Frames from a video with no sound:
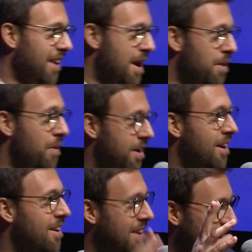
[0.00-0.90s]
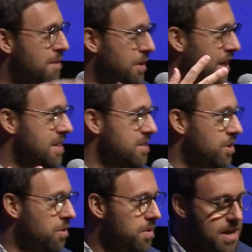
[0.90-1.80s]
America, a capitalist,
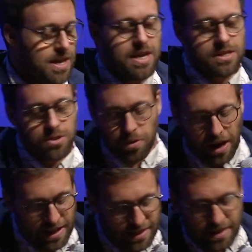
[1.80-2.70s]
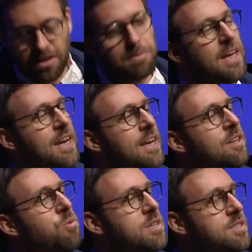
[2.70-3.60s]
So till the beginning,
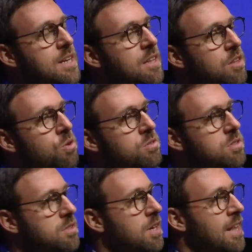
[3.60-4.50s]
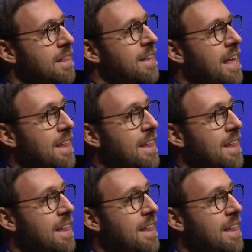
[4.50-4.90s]
it was in those, and